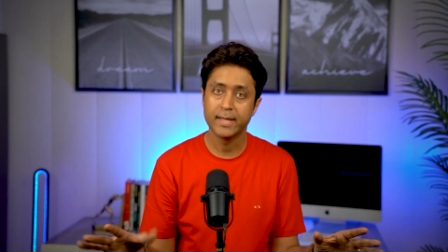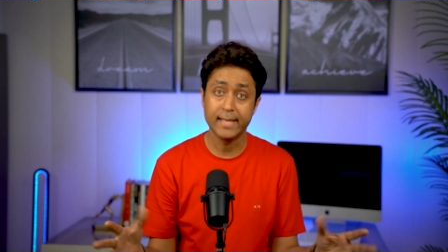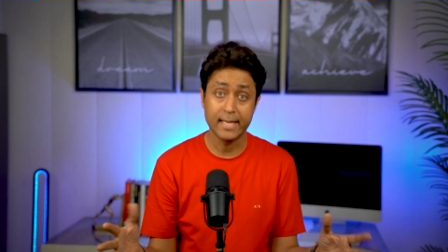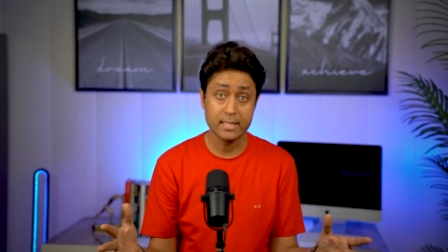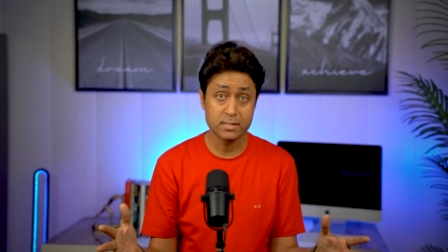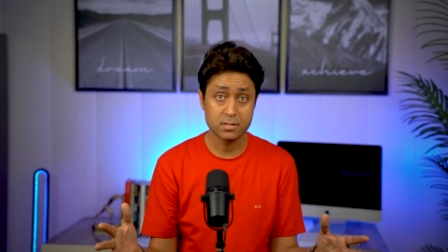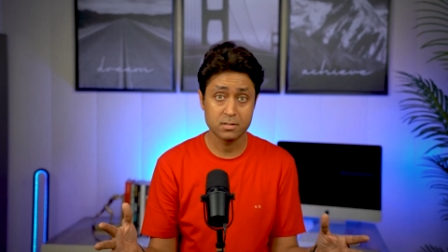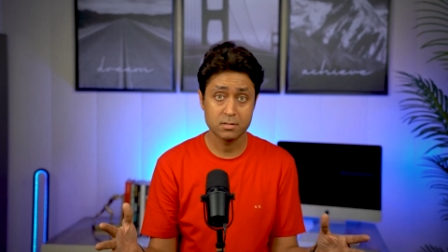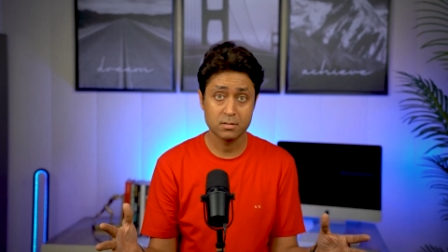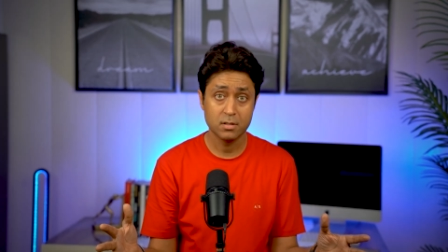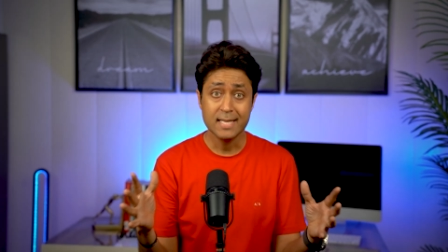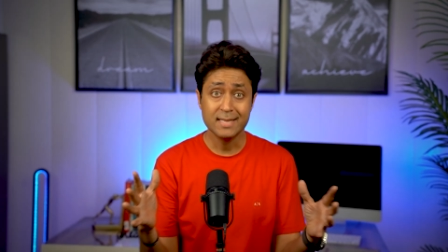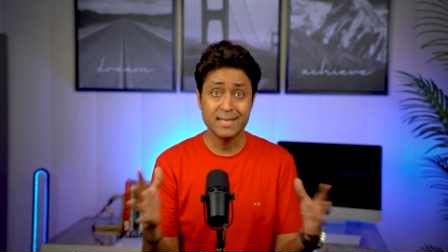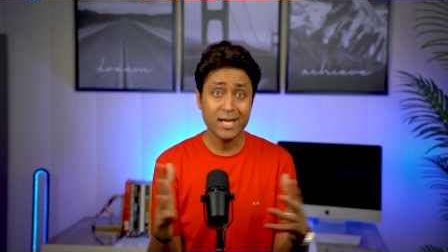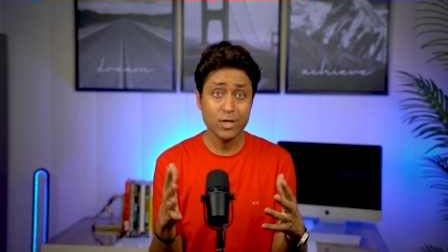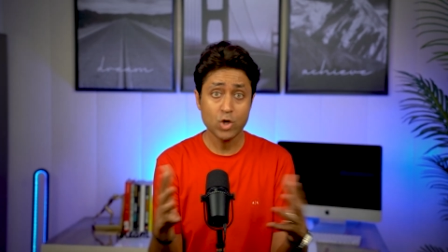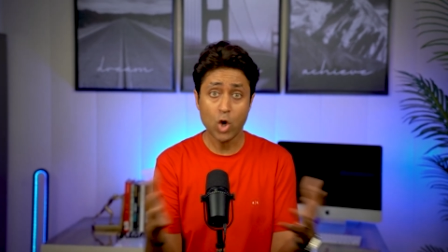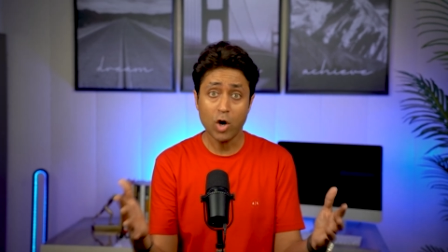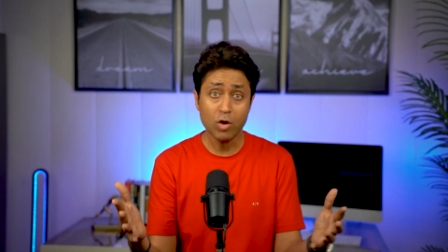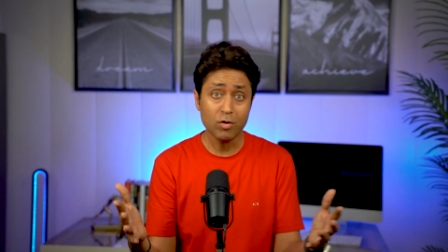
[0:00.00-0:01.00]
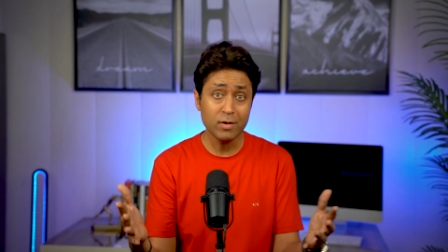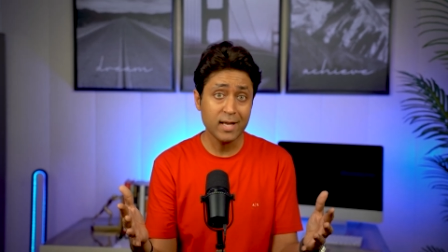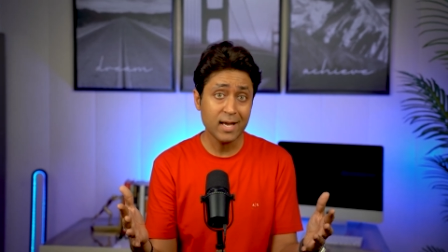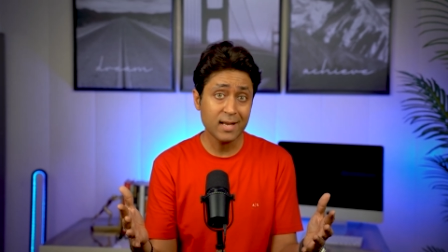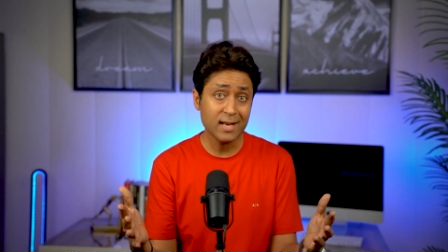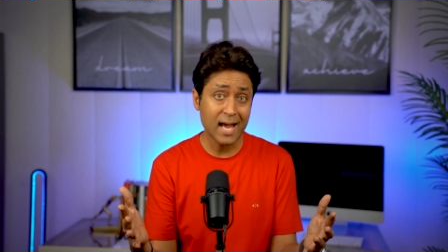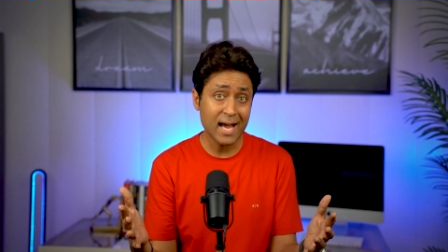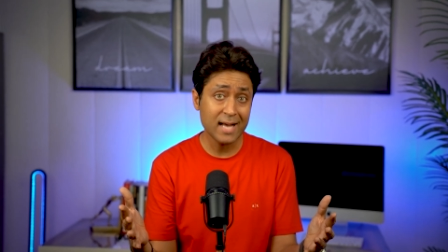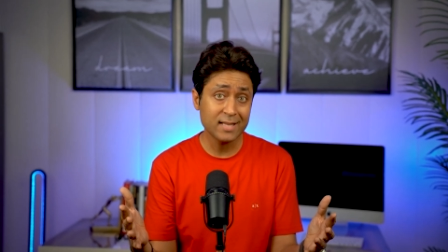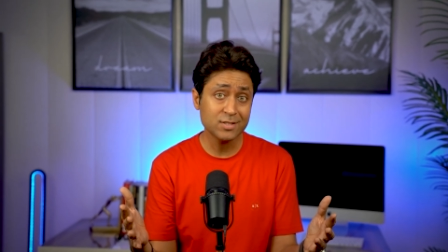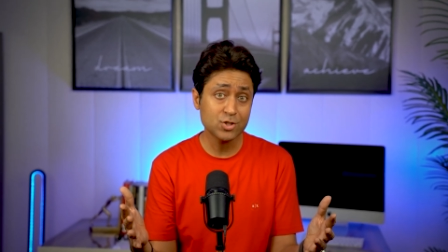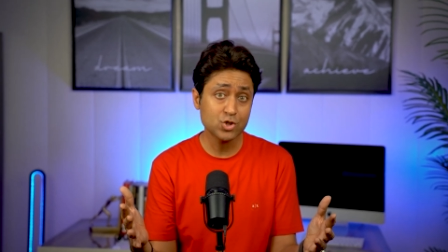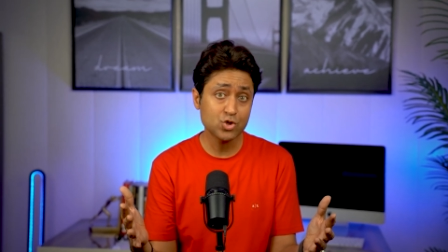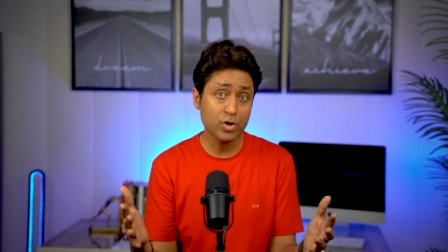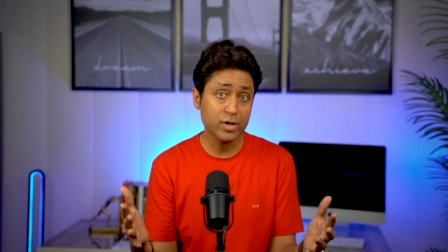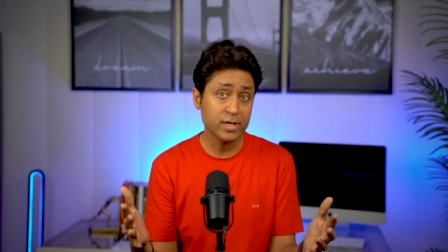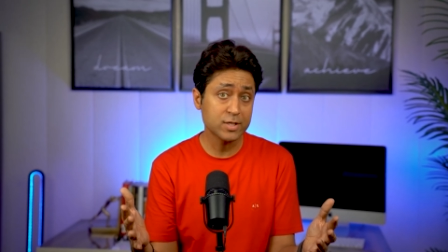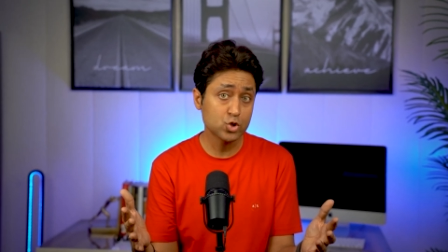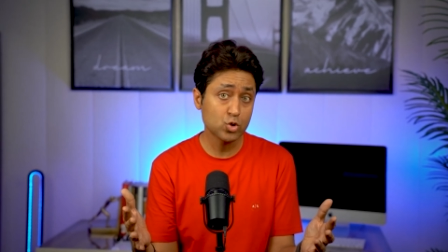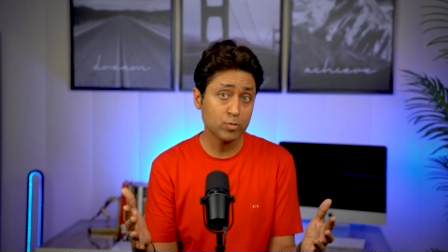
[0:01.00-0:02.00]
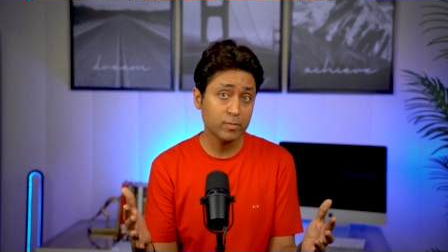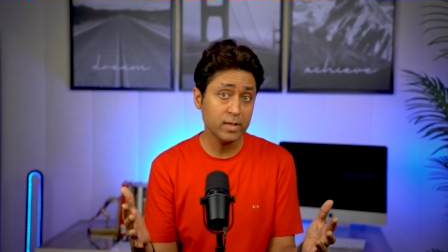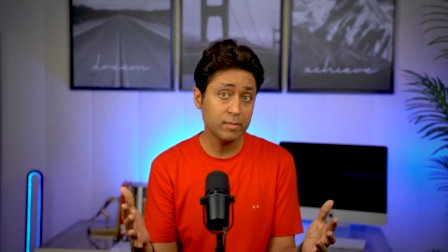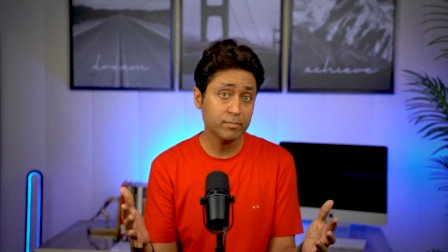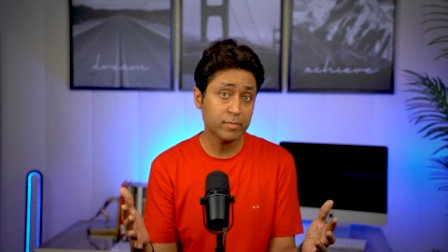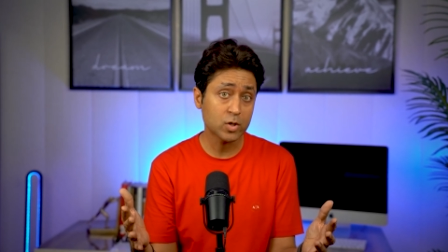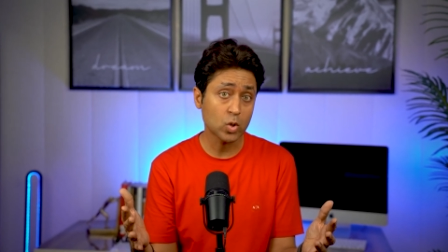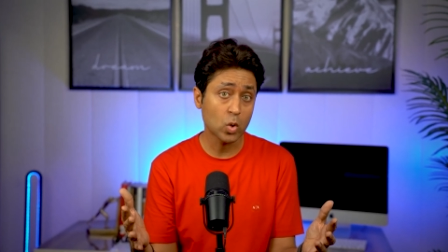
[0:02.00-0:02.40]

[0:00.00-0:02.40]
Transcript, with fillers: Yes. They not only enhance your resume,